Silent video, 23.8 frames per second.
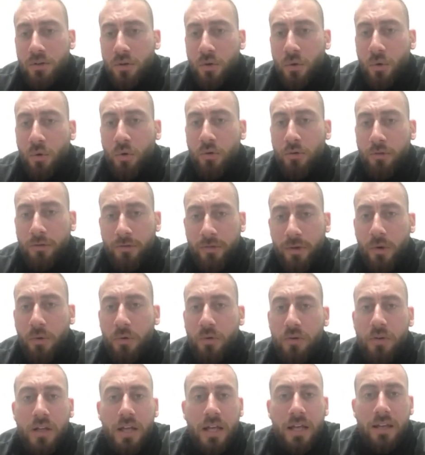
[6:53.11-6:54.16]
no
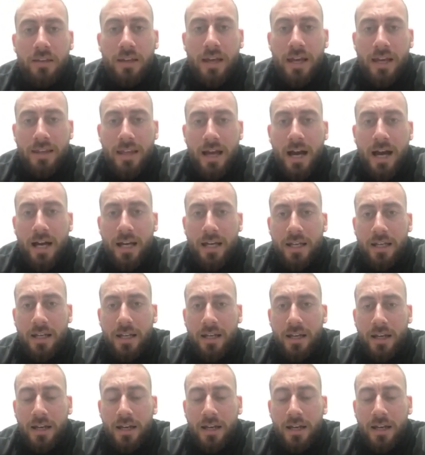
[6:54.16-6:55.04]
food in their diet.